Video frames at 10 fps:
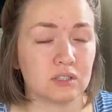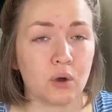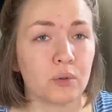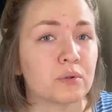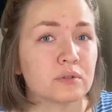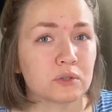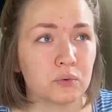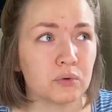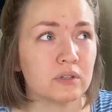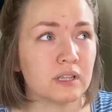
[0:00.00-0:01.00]
go through
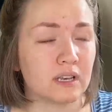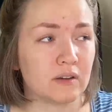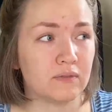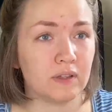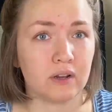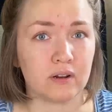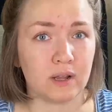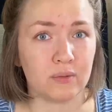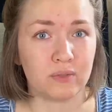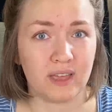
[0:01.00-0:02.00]
school and figure it
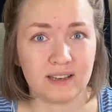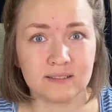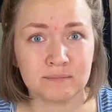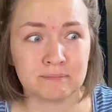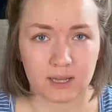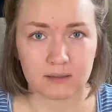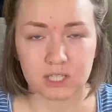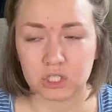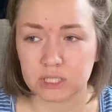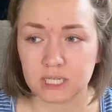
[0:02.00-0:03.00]
out then. Yeah,
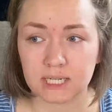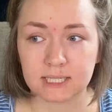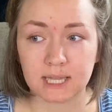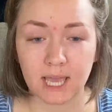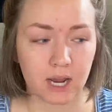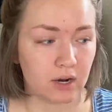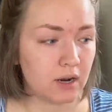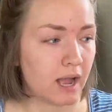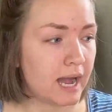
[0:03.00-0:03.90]
let's just get into the hair.